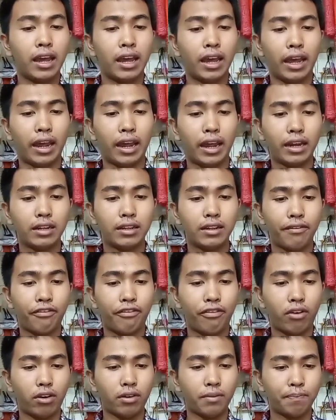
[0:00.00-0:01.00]
And the
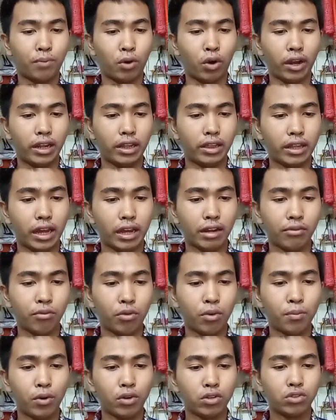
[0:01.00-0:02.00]
fourth point that
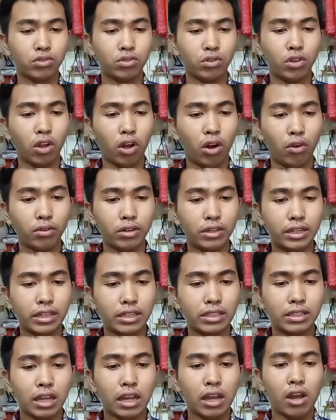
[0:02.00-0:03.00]
we must to know
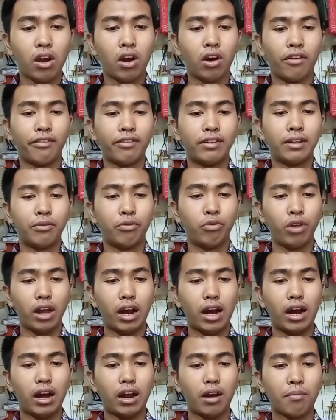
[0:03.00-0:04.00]
is we
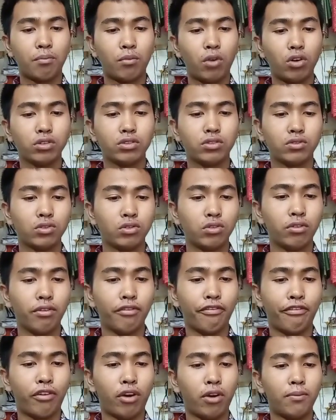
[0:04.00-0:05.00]
are must to
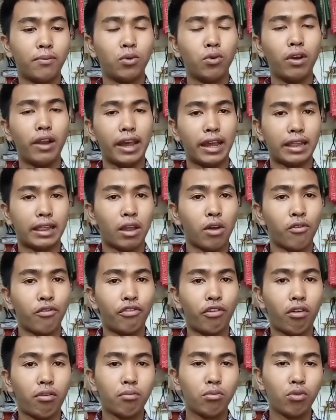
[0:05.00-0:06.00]
formulate
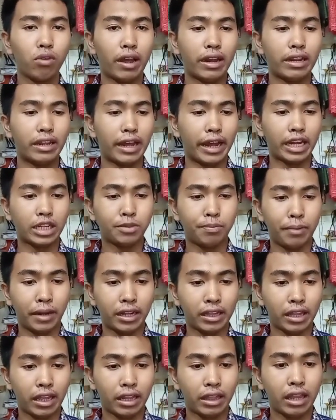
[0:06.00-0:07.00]
the
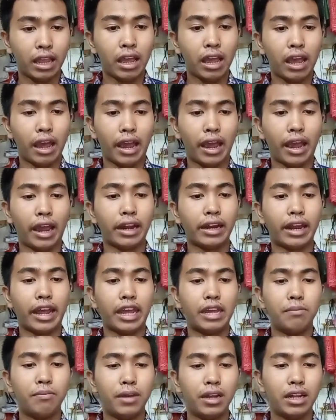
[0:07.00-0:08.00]
expected and
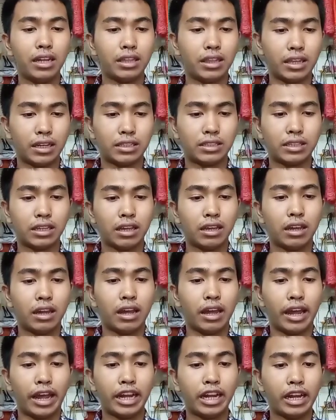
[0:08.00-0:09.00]
abilities,
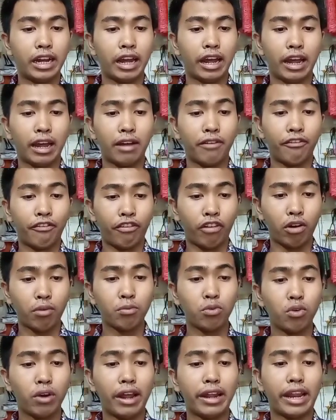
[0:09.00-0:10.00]
a
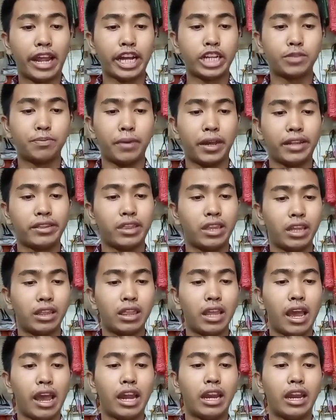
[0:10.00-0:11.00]
formulate expected
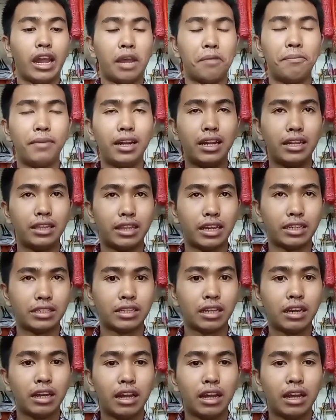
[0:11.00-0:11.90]
and abilities.